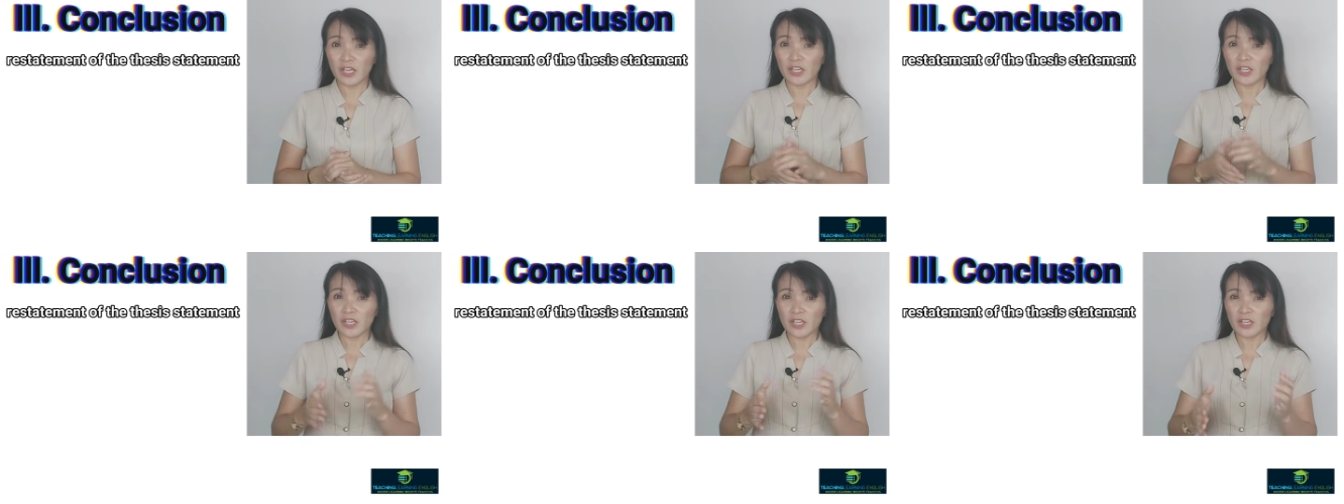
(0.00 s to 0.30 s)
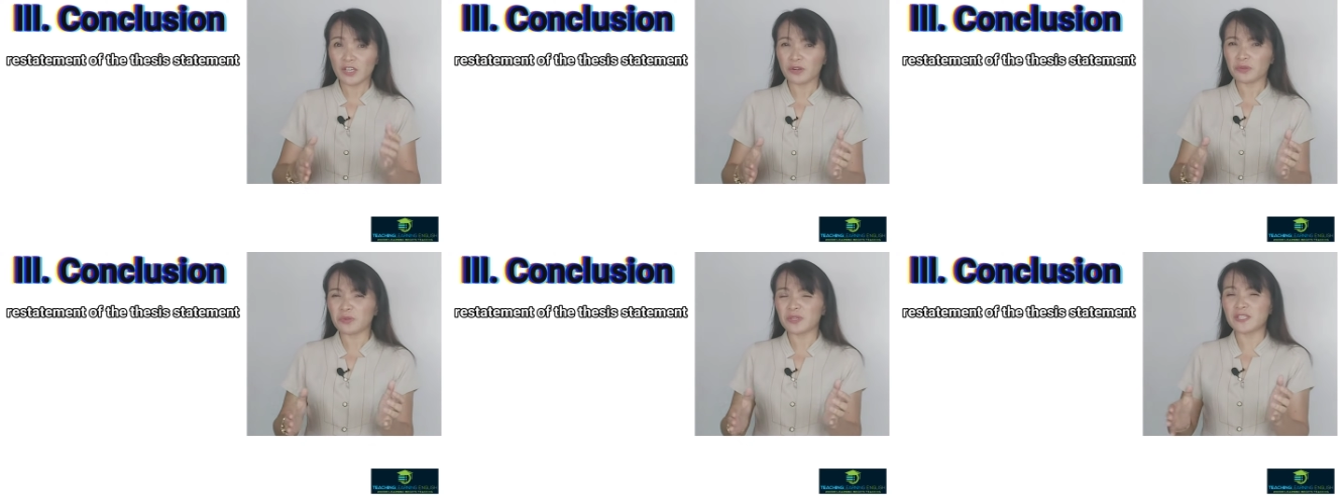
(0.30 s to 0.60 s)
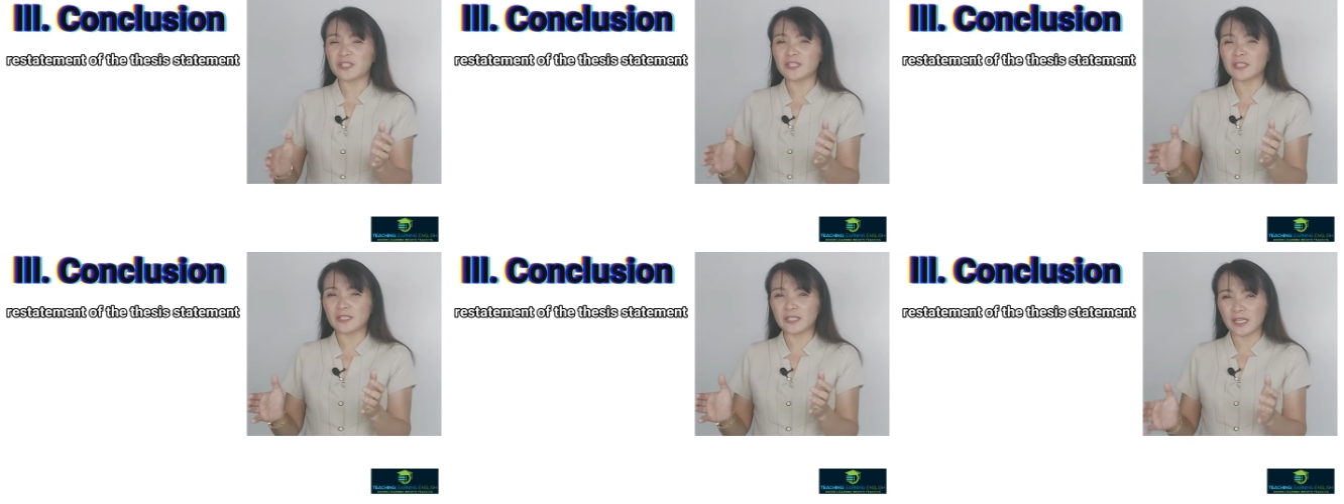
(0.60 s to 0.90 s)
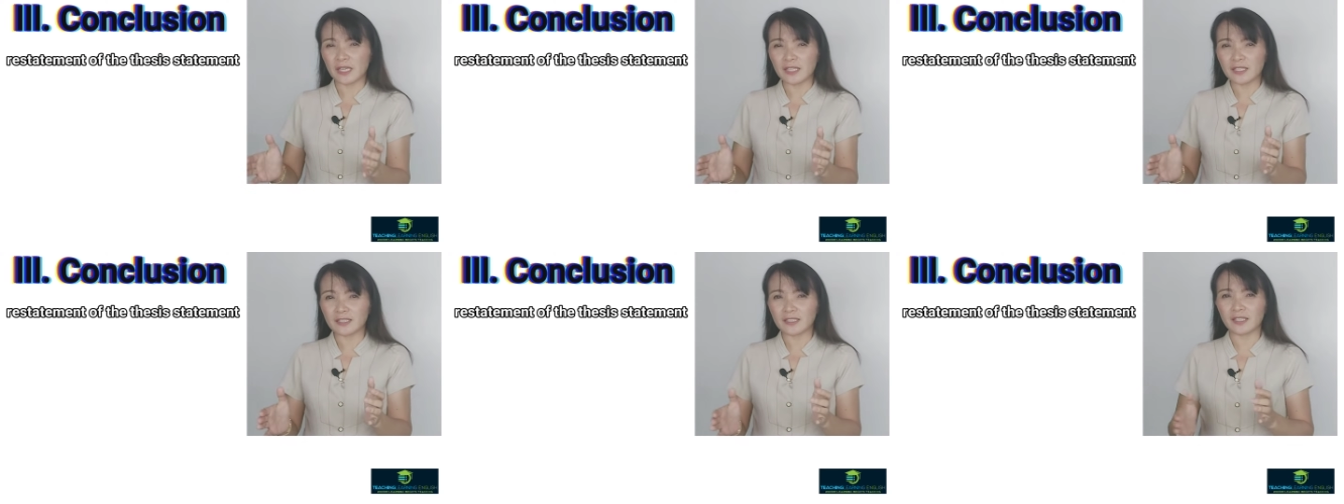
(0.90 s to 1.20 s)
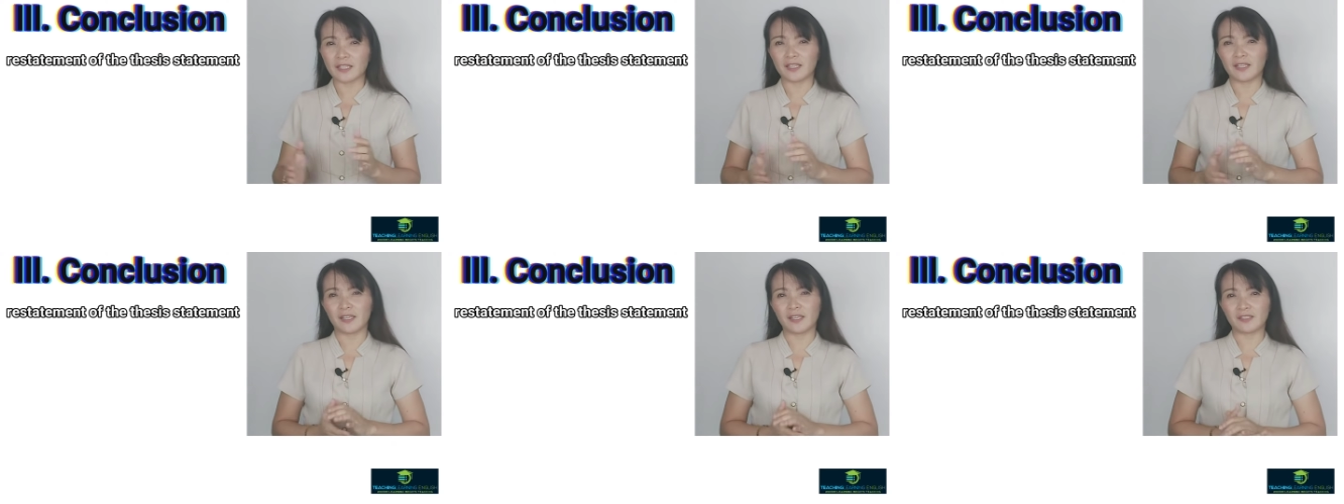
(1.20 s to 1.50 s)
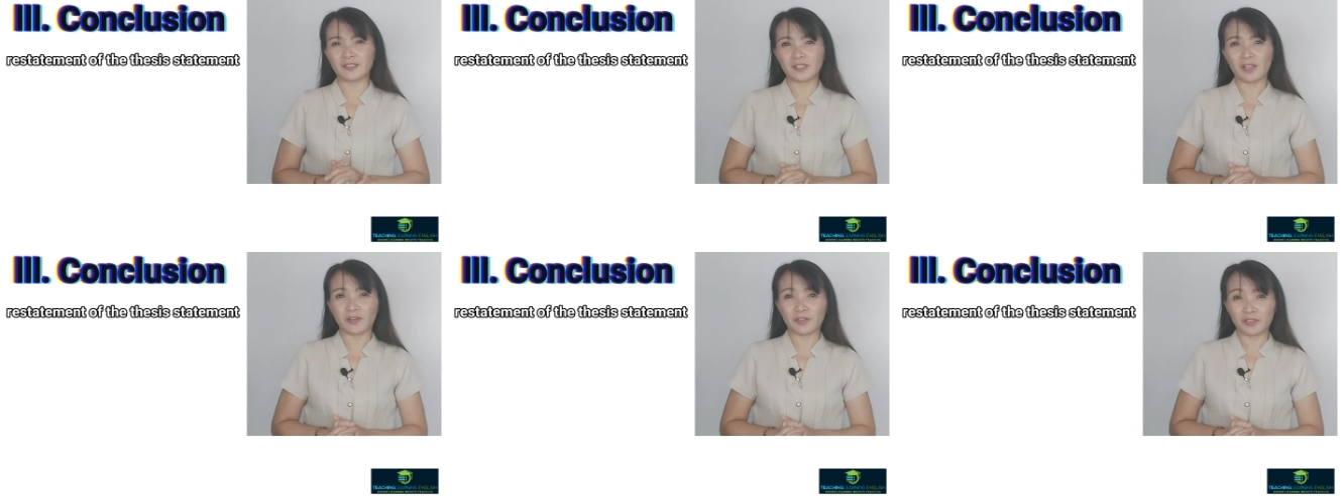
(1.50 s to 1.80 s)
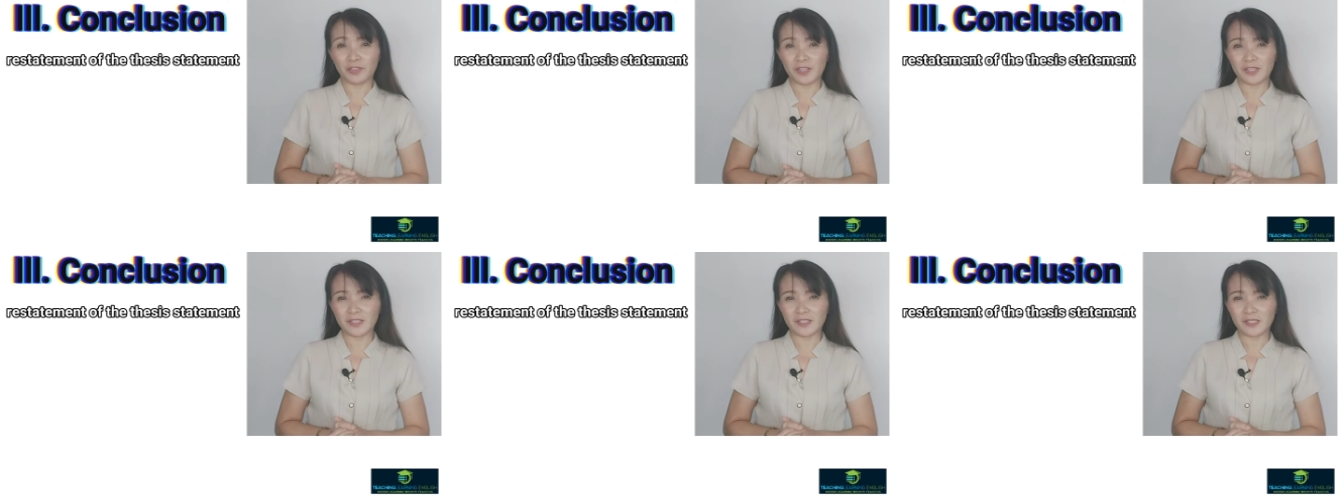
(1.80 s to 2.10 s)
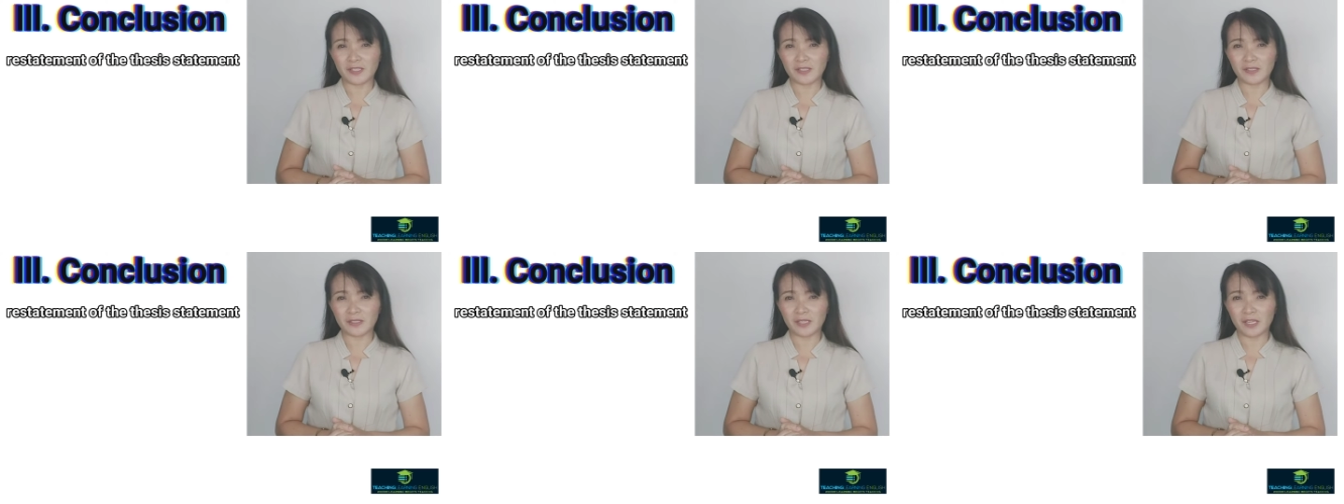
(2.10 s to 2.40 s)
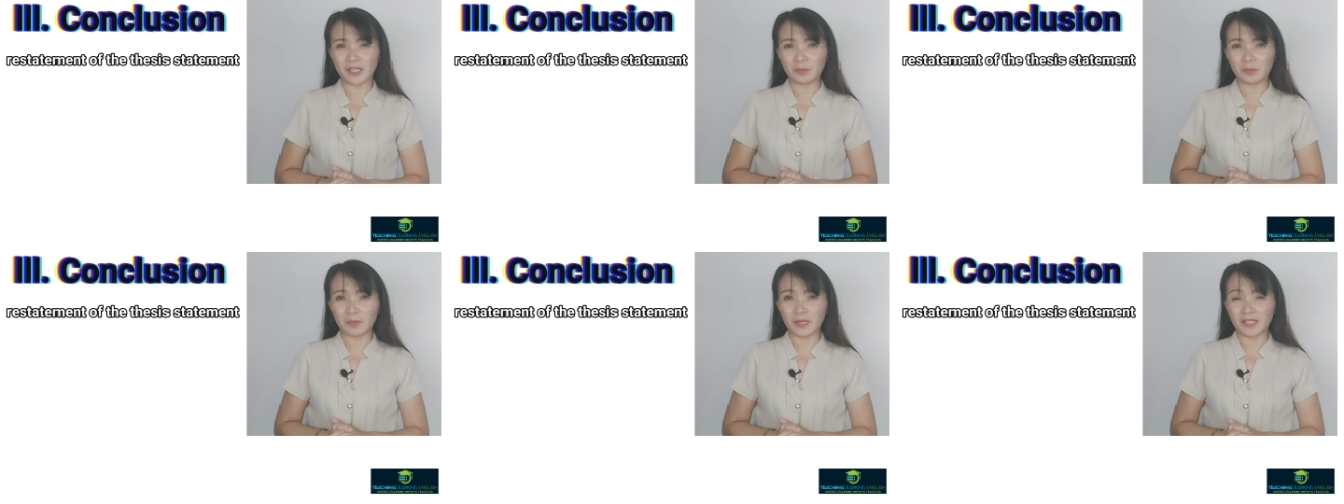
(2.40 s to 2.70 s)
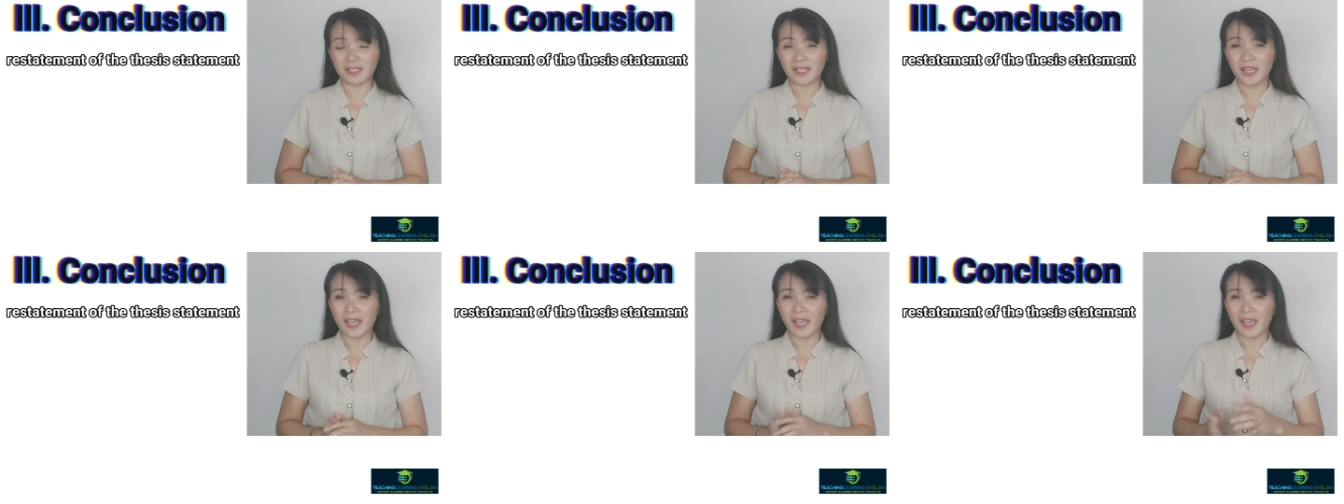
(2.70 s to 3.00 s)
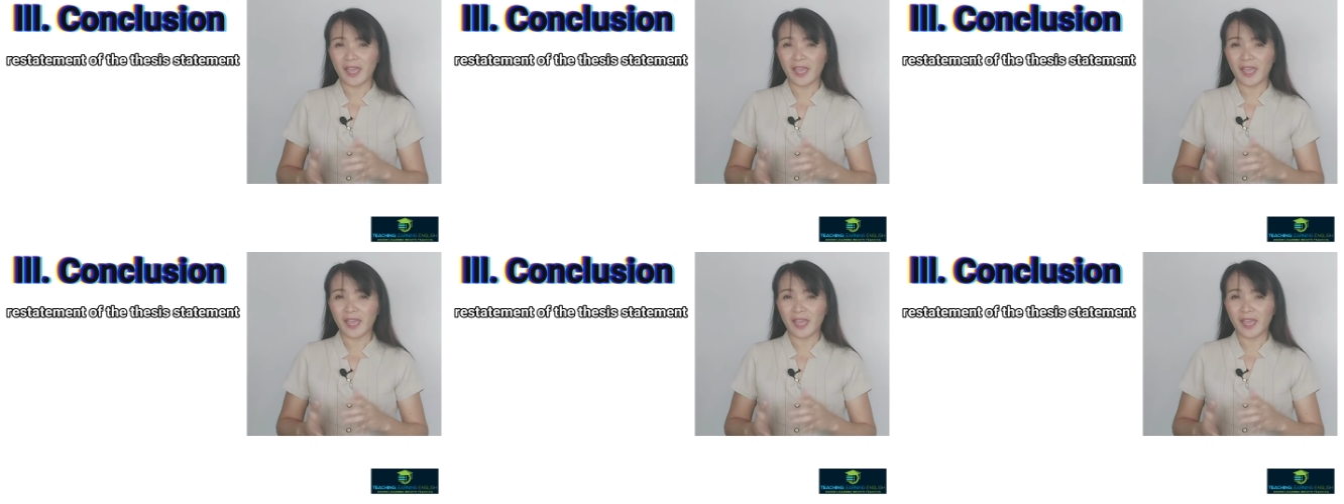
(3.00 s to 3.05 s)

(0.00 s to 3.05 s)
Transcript: he restated his thesis statement